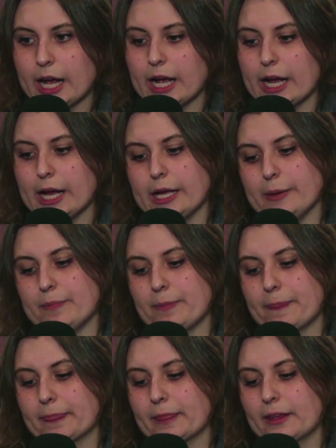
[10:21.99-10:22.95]

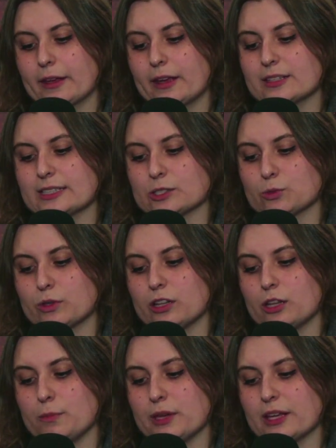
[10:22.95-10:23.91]
Because that's one of
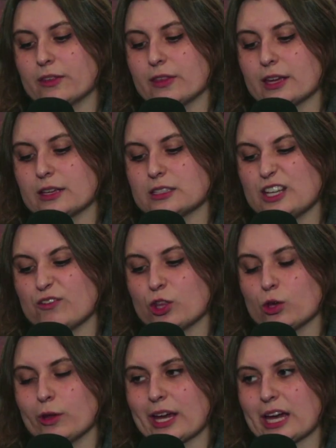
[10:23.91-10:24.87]
the big things. Even
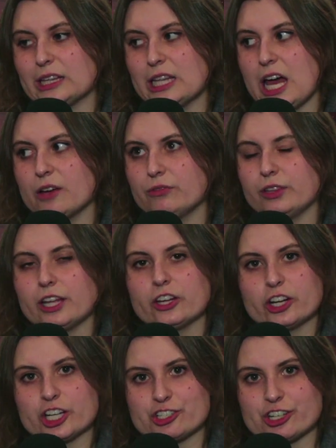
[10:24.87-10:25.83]
though like I love
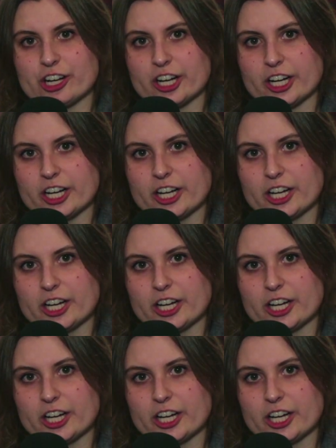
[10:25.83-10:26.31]
literature,